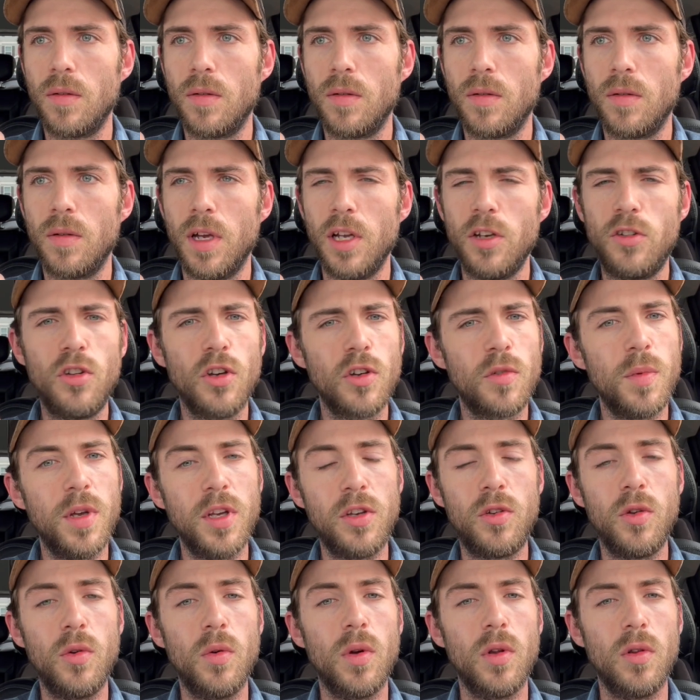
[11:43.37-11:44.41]
it took me
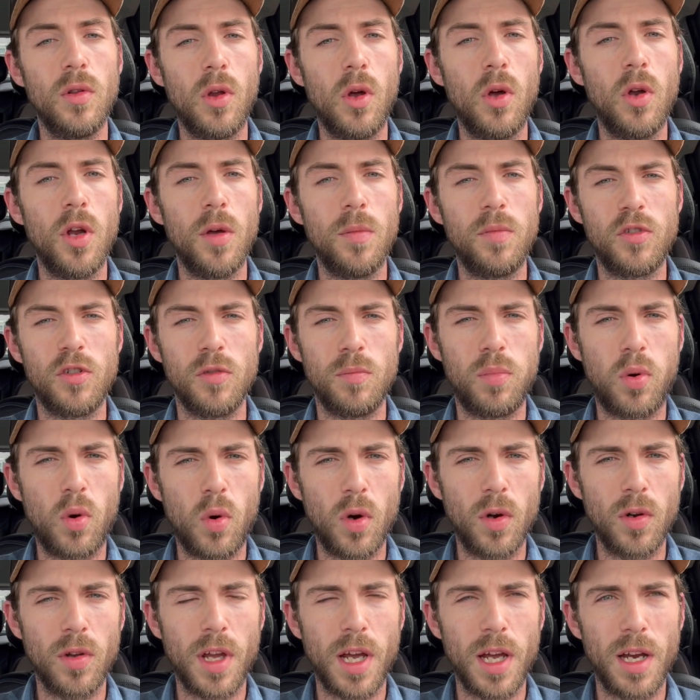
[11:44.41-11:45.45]
to a LoadUp
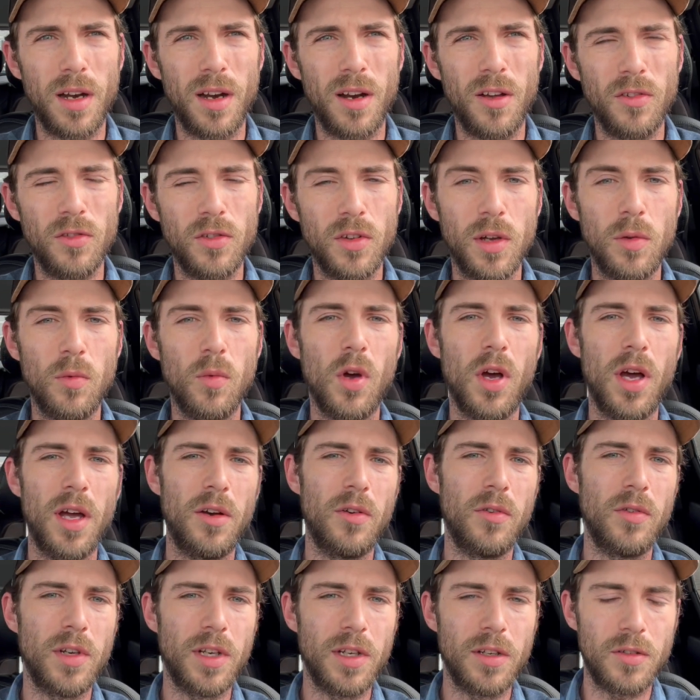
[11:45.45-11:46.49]
support line, and I was like, well, I
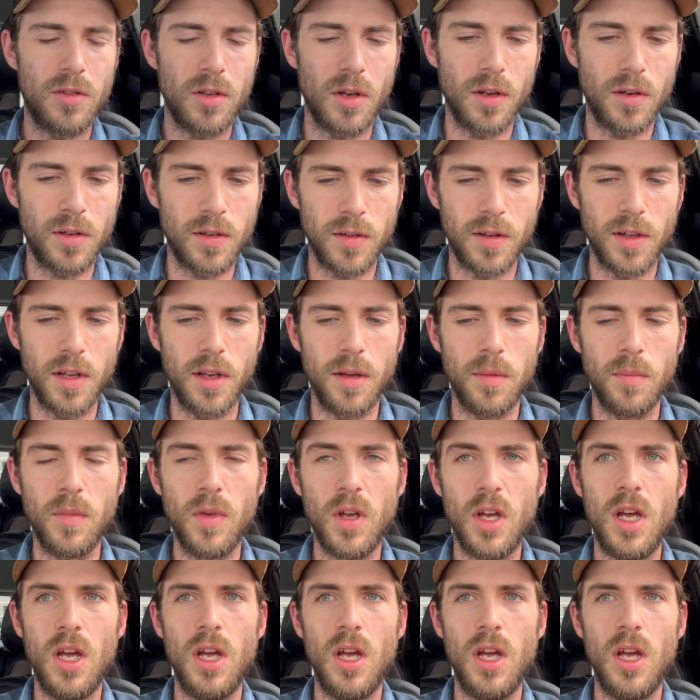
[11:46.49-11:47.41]
don't need to talk to them.